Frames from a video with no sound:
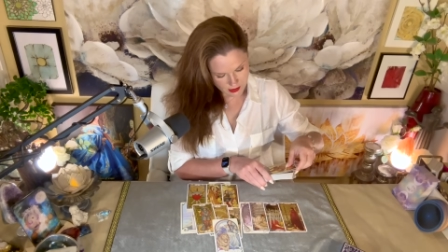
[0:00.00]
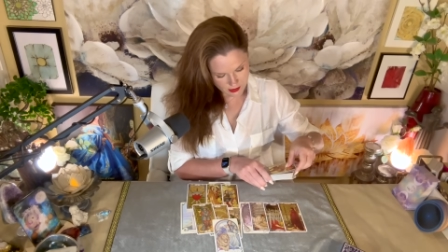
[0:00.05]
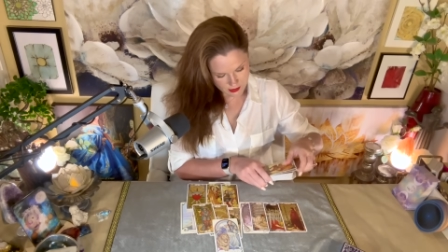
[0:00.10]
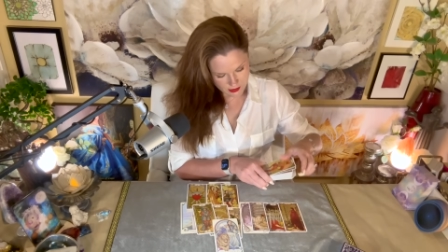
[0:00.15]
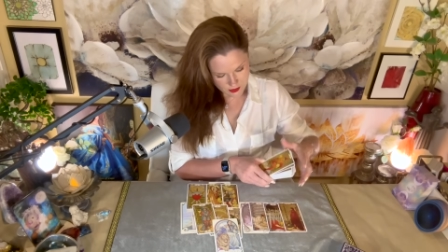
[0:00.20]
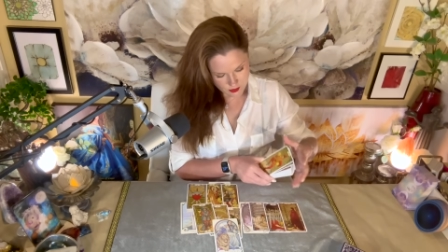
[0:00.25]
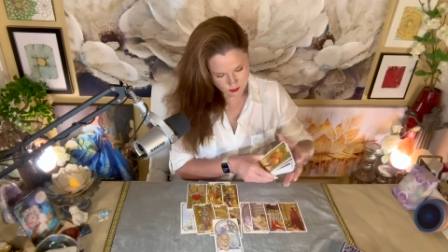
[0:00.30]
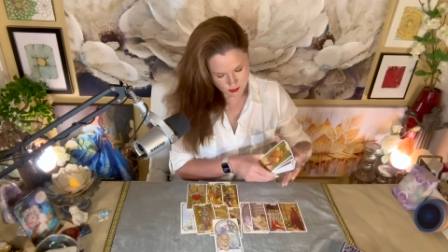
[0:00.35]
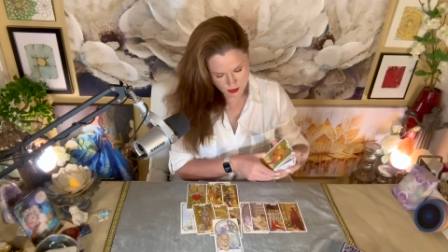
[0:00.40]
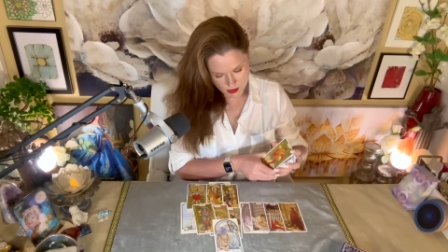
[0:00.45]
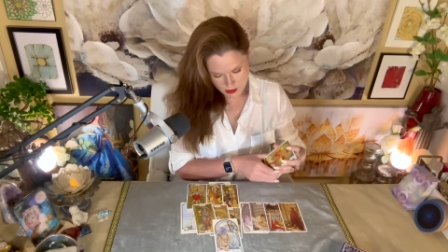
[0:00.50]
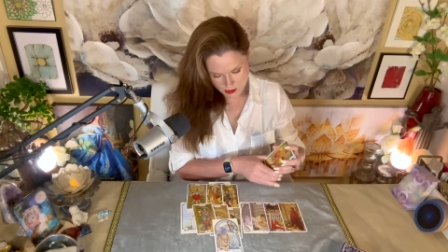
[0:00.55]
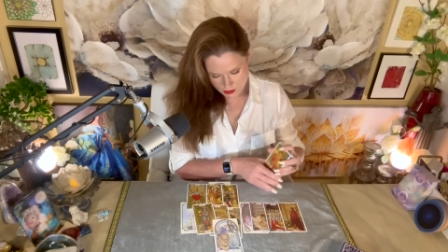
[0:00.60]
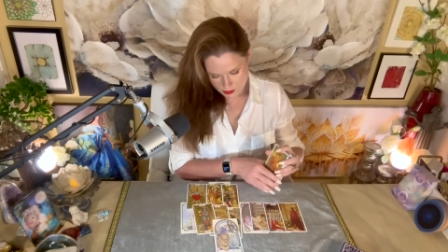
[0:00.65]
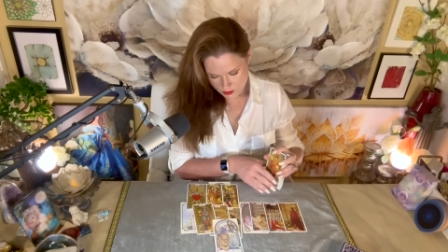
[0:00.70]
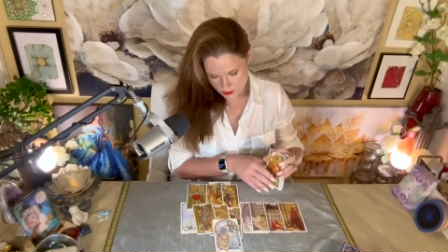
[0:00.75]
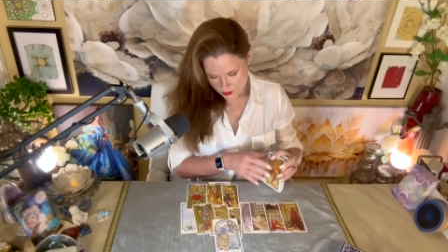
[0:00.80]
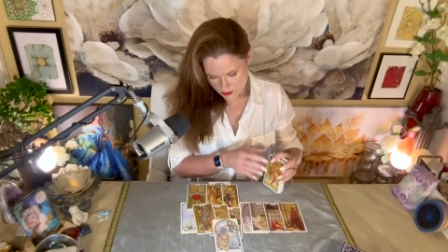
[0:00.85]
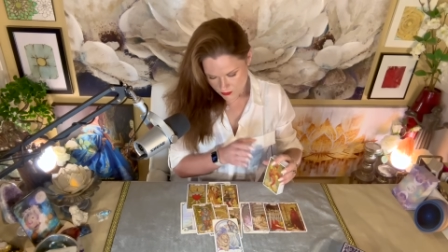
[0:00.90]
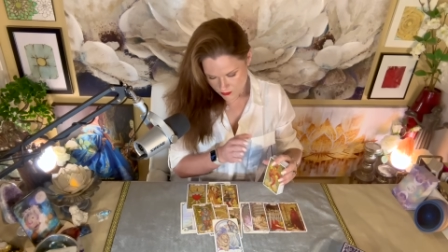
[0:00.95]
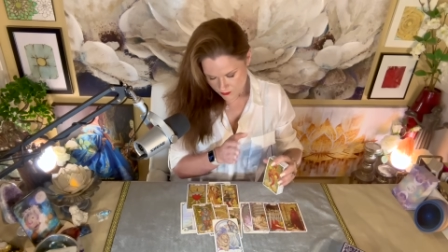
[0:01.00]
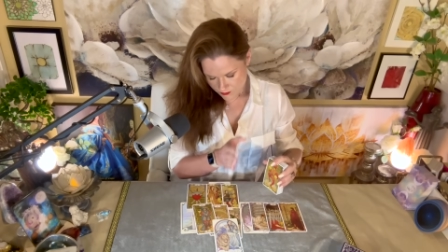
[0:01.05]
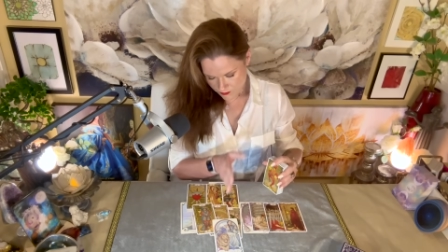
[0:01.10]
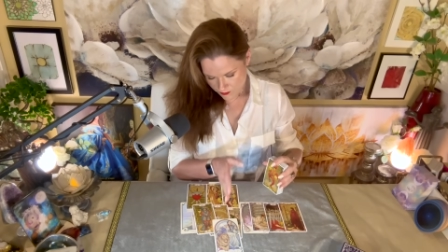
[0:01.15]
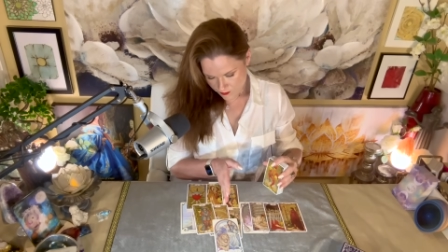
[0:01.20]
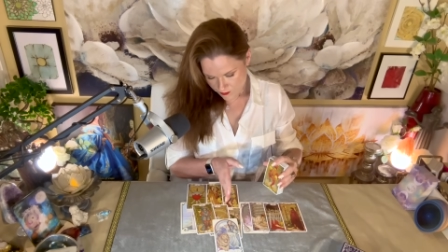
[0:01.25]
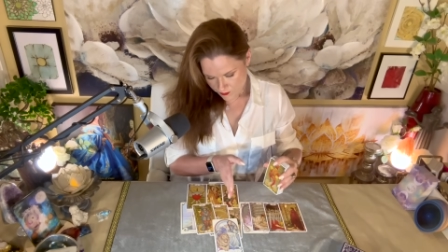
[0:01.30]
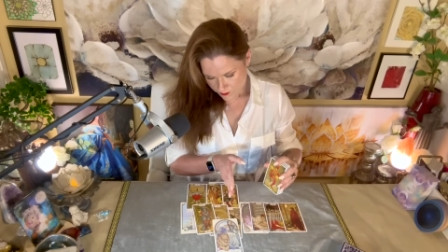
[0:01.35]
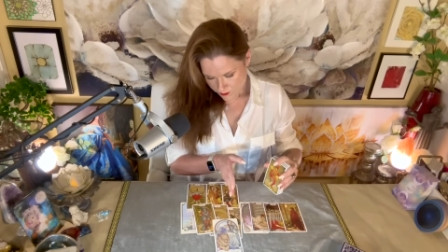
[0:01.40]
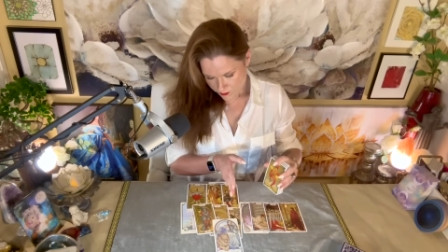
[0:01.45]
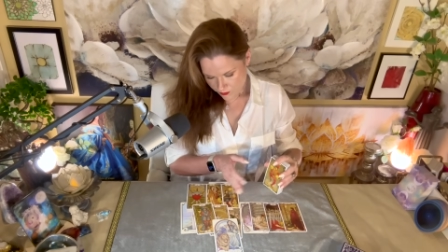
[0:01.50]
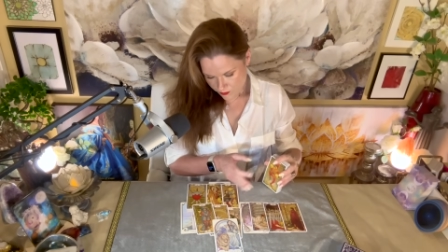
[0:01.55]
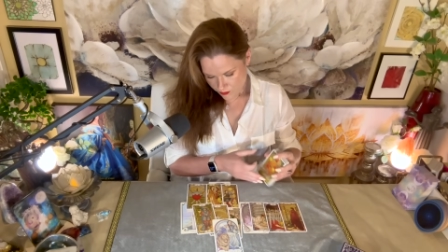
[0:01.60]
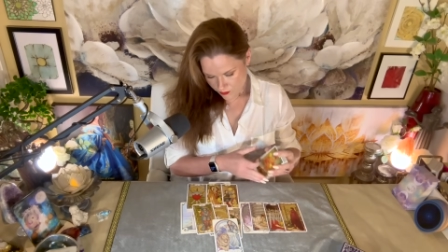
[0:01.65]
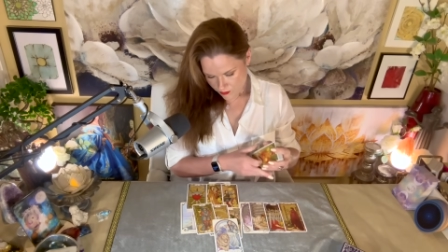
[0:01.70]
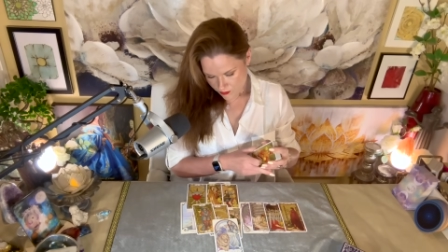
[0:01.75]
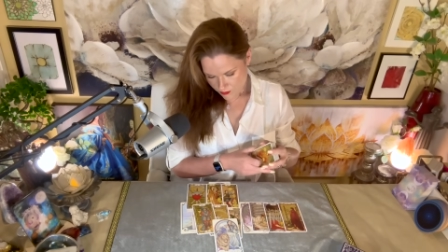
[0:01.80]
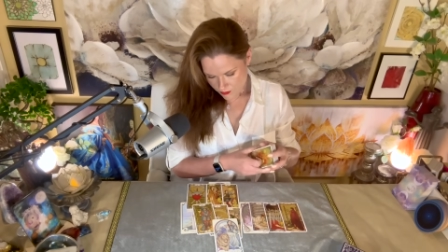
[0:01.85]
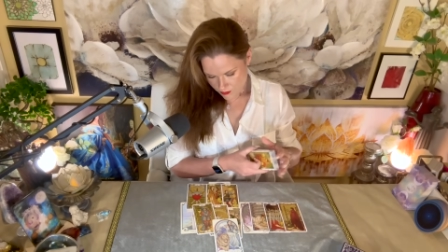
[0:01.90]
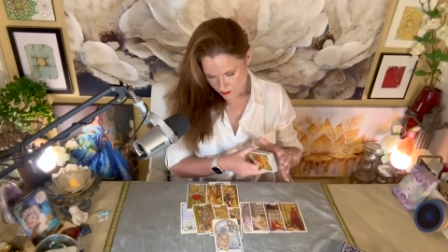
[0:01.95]
That's because
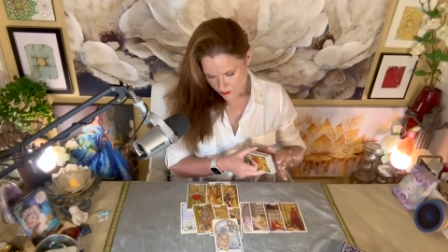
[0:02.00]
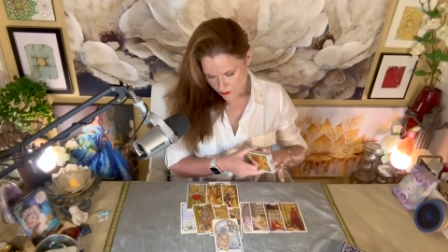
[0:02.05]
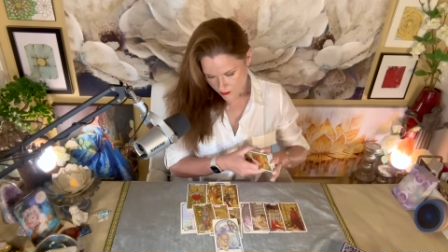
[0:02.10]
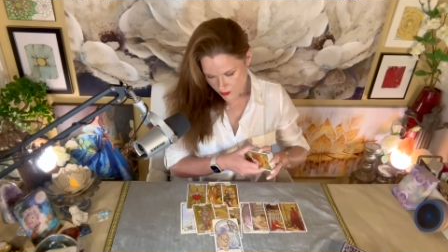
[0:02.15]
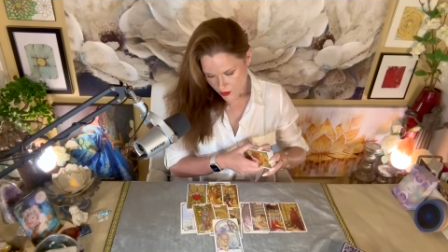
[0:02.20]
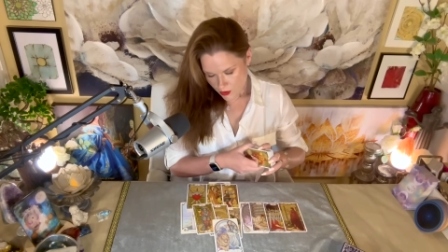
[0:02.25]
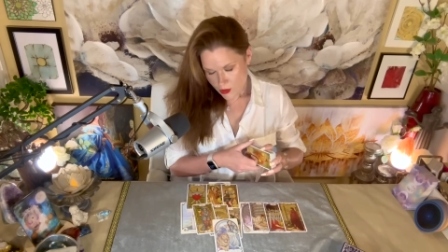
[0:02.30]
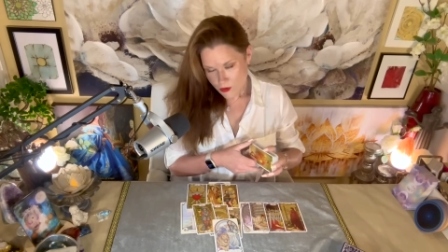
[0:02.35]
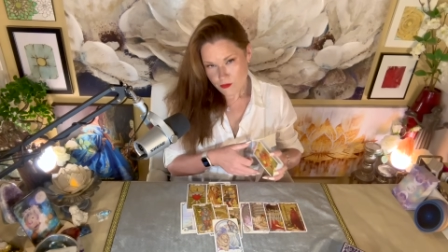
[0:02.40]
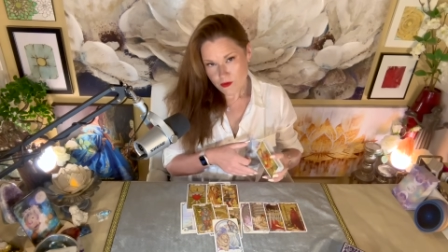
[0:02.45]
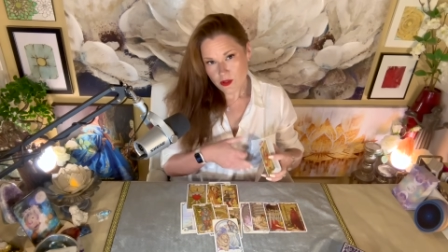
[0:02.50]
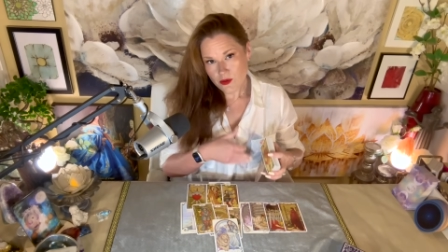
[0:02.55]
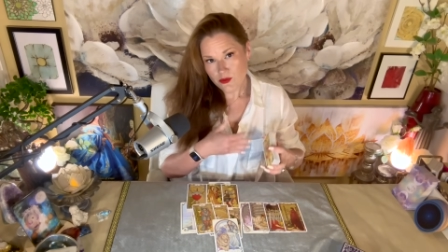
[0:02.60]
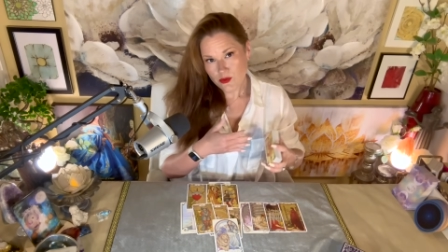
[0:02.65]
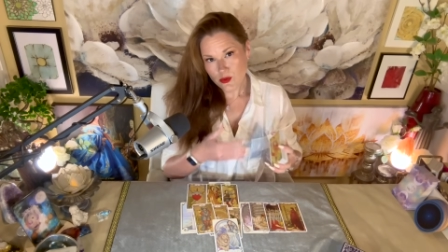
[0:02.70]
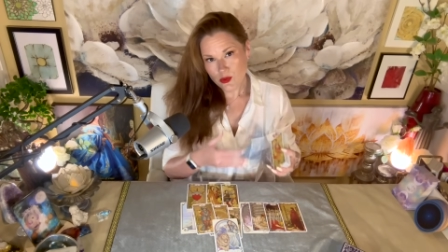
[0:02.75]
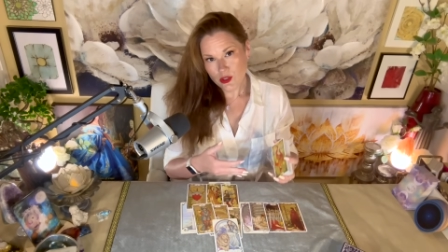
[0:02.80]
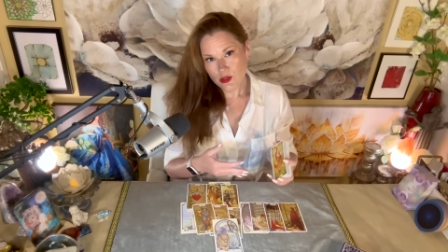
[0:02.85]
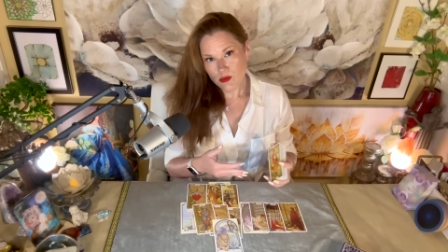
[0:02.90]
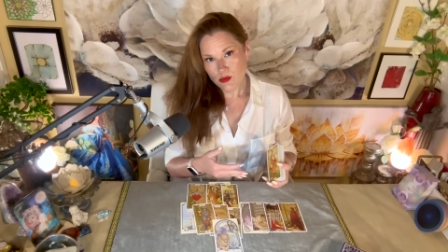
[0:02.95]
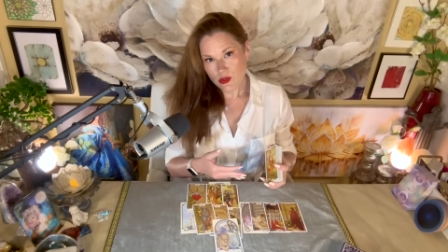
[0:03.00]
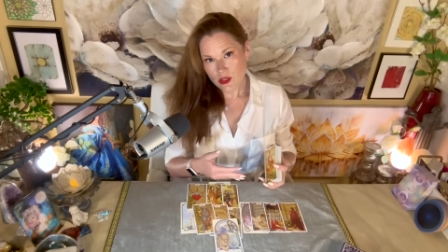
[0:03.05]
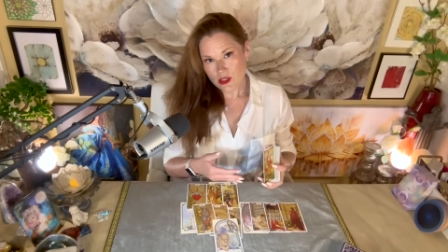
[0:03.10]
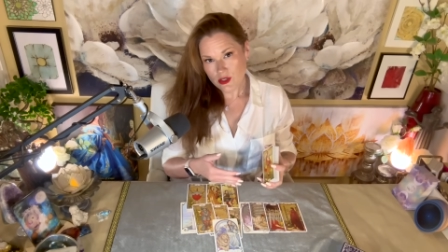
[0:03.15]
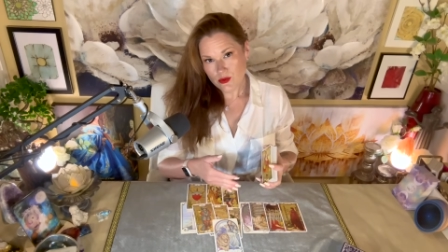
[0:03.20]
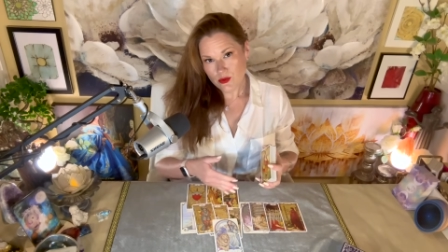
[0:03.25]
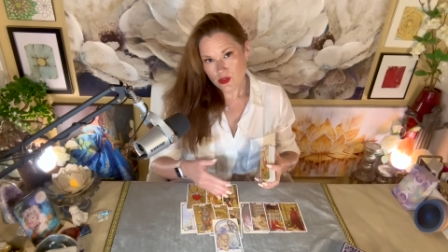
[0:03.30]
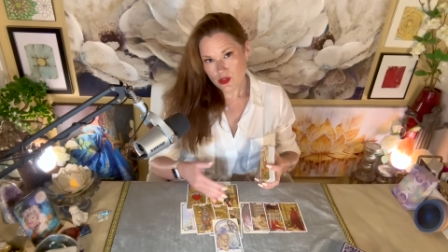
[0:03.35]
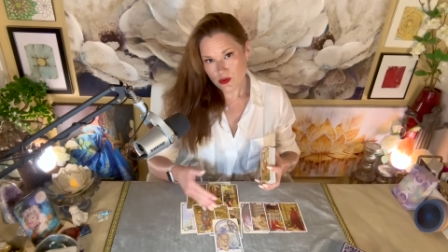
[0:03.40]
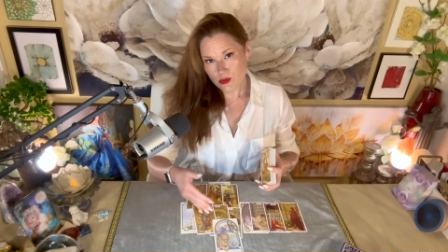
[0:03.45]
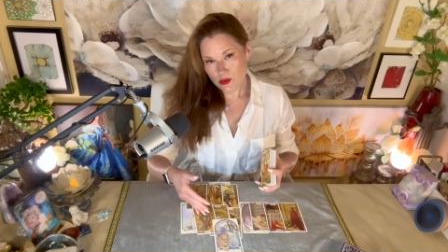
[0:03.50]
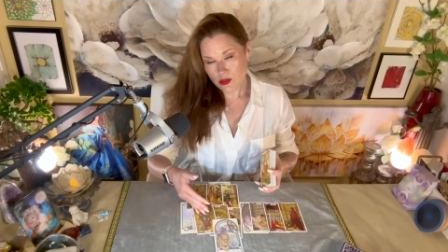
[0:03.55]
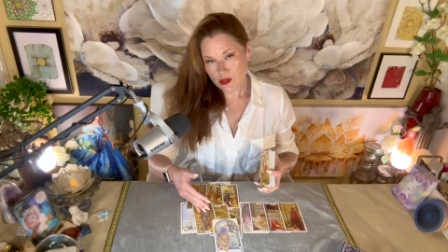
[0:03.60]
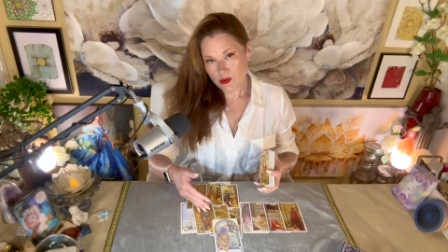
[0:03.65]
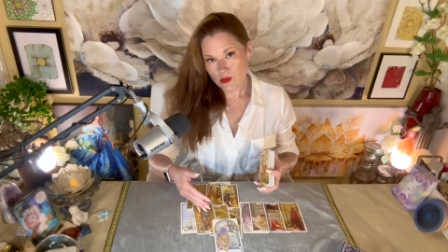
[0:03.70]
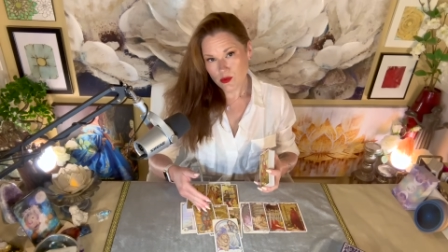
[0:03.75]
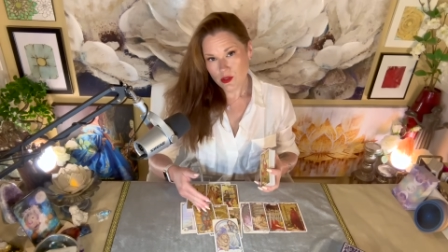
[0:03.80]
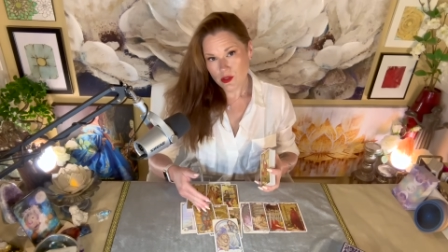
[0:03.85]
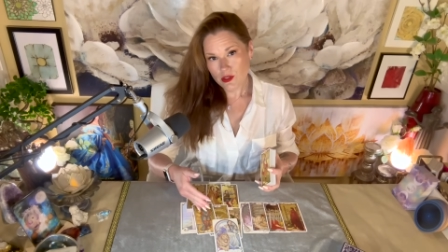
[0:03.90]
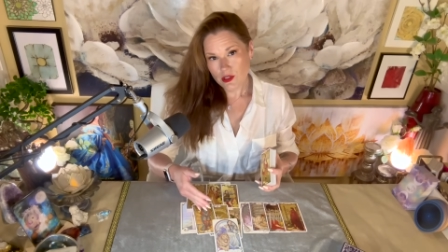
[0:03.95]
you have not fully embraced what you really
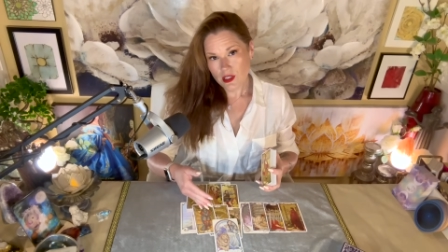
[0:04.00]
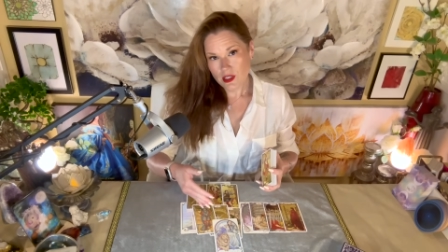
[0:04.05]
want,